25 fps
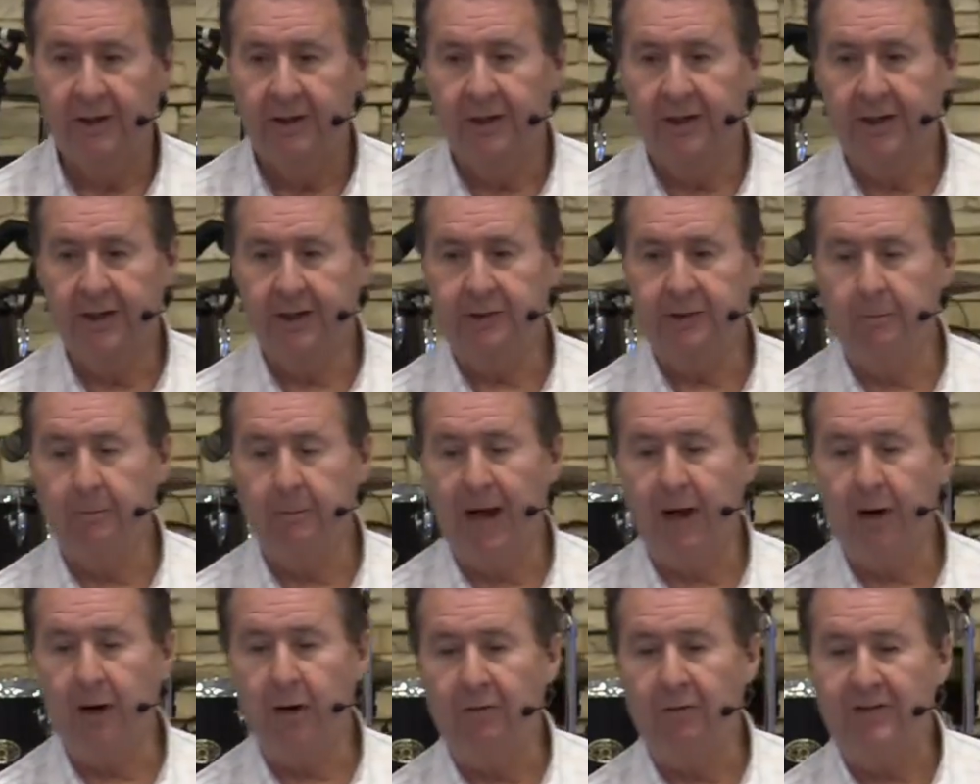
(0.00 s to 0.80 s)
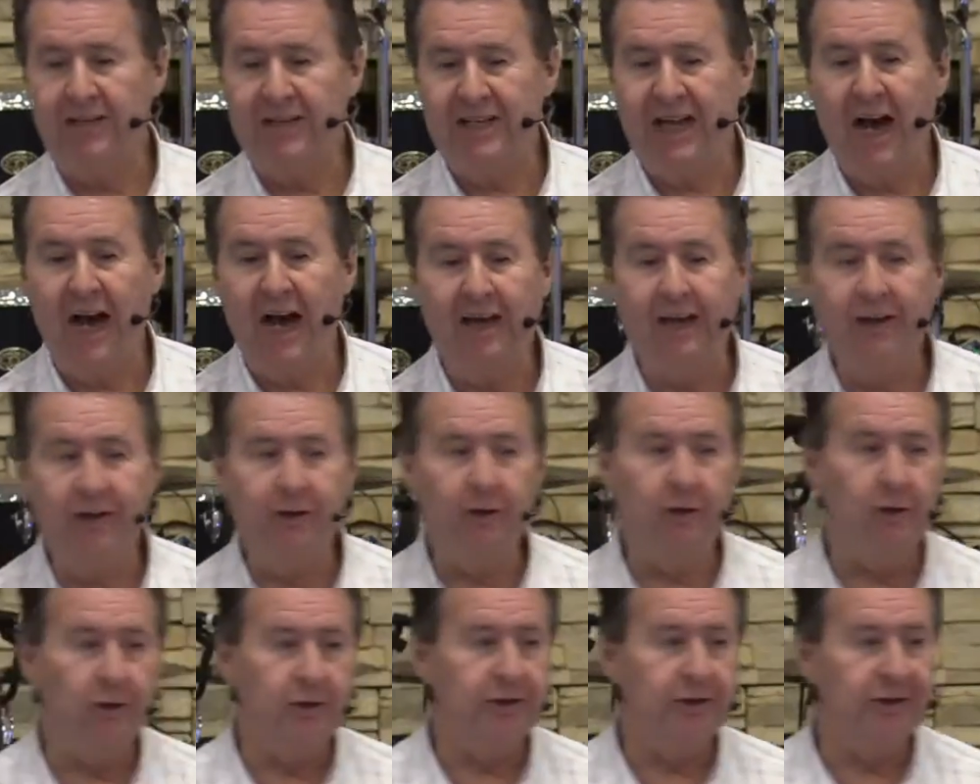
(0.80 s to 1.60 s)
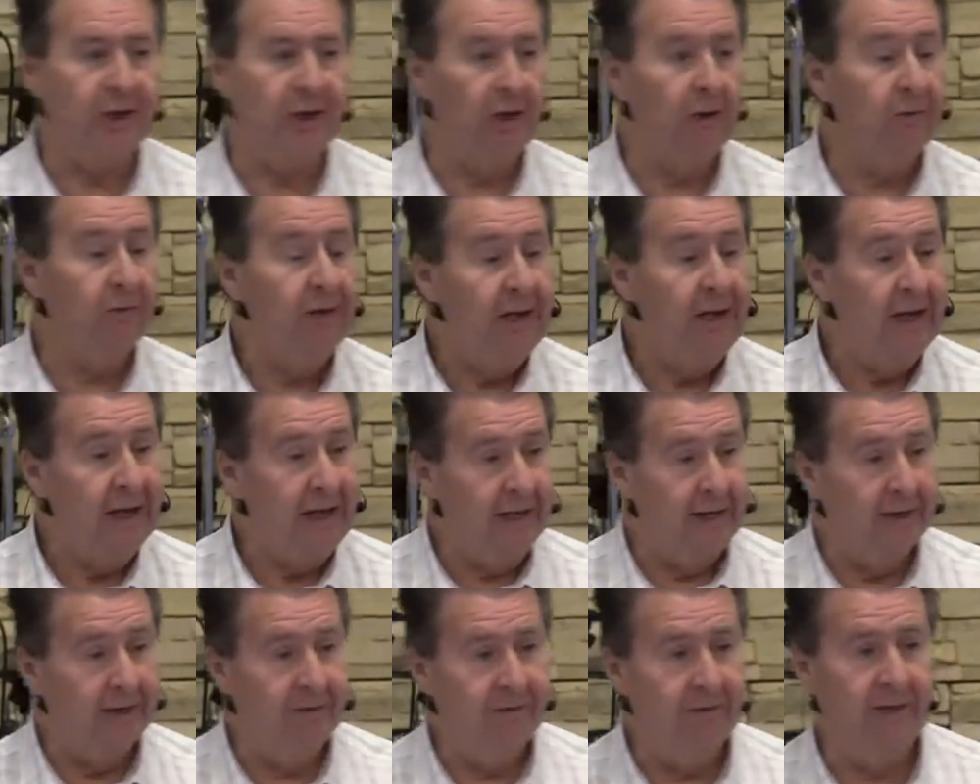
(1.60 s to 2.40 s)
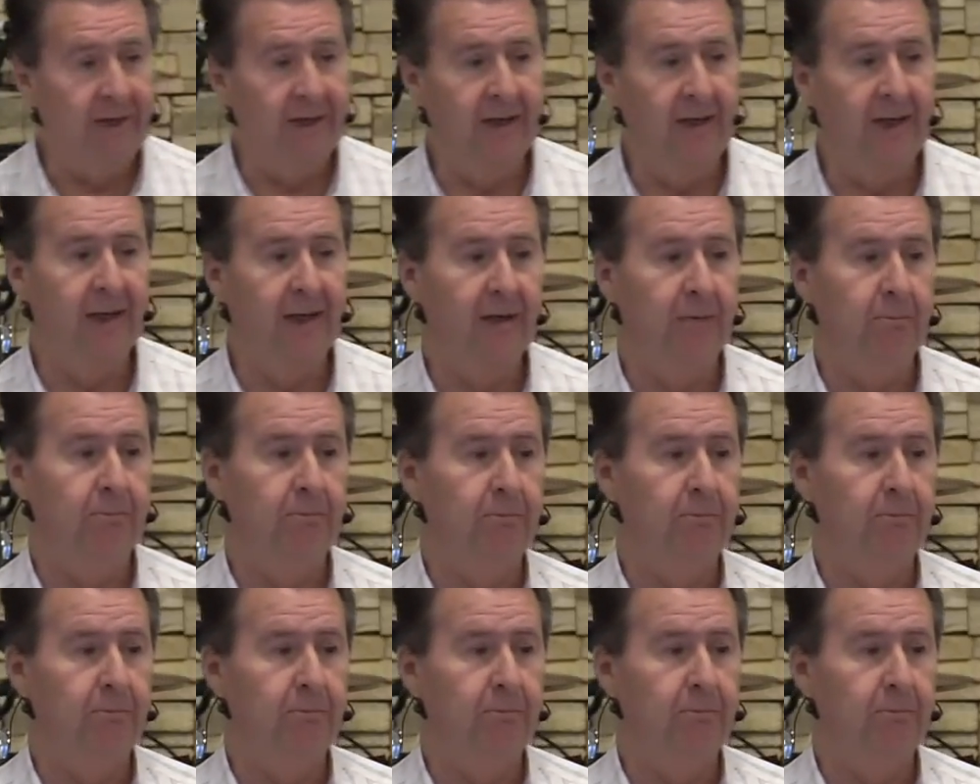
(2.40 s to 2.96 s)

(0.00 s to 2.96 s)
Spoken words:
It's a matter of dying to yourself and living to him.